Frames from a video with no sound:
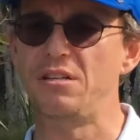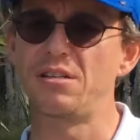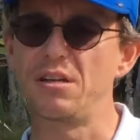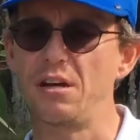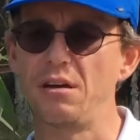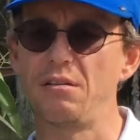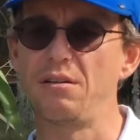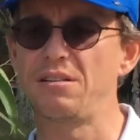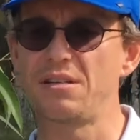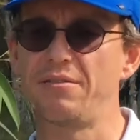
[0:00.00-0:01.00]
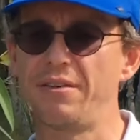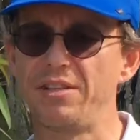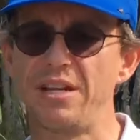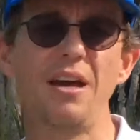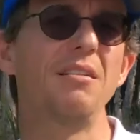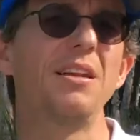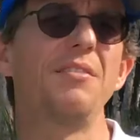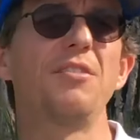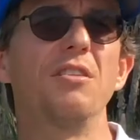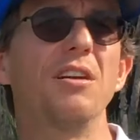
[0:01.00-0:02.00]
So instead of having down,
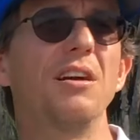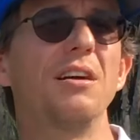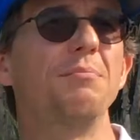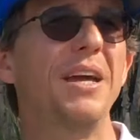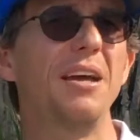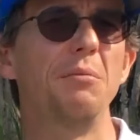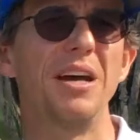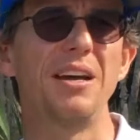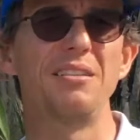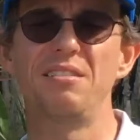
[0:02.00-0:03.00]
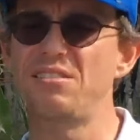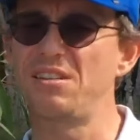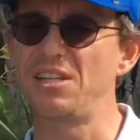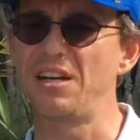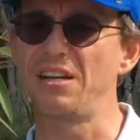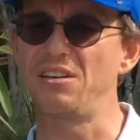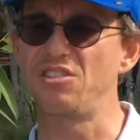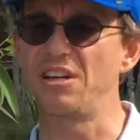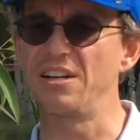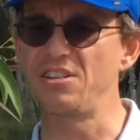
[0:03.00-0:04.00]
they've got a man-made synthetic
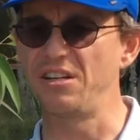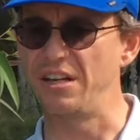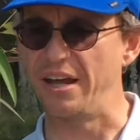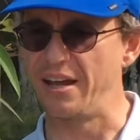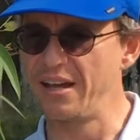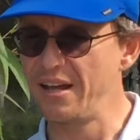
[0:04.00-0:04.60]
insulation in there.